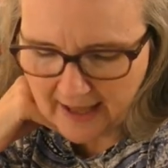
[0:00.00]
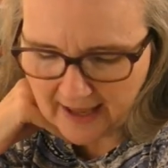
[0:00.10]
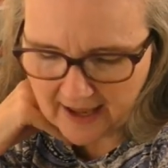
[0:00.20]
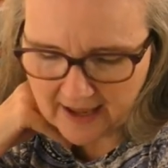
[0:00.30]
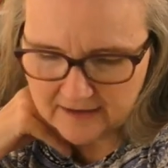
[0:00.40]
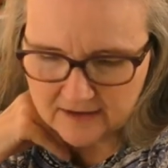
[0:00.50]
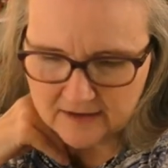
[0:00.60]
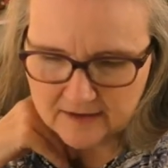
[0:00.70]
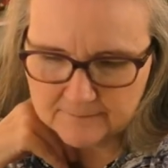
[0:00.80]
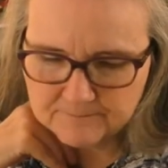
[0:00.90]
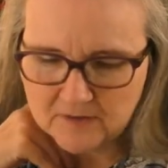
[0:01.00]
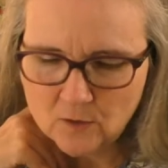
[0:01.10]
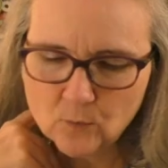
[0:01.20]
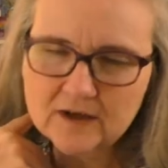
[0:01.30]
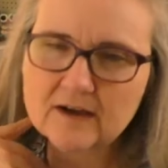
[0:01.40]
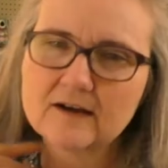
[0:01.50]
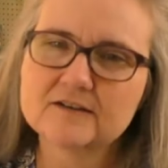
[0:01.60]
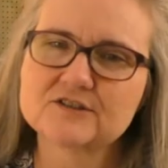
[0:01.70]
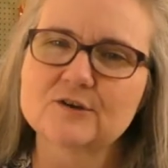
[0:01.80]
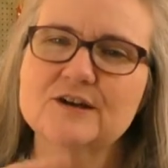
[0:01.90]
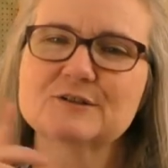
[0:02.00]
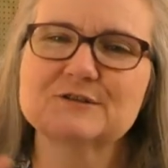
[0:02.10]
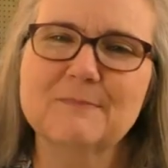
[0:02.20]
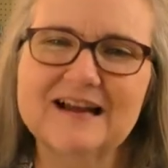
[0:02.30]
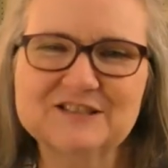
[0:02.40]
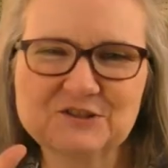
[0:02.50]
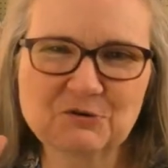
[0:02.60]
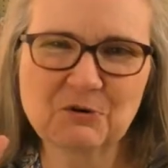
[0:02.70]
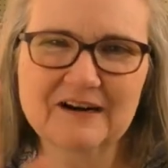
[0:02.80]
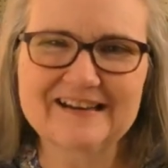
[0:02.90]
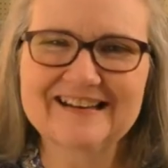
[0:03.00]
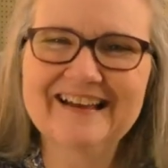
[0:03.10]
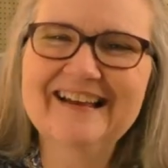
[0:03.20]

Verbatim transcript: And um, when so here's my story.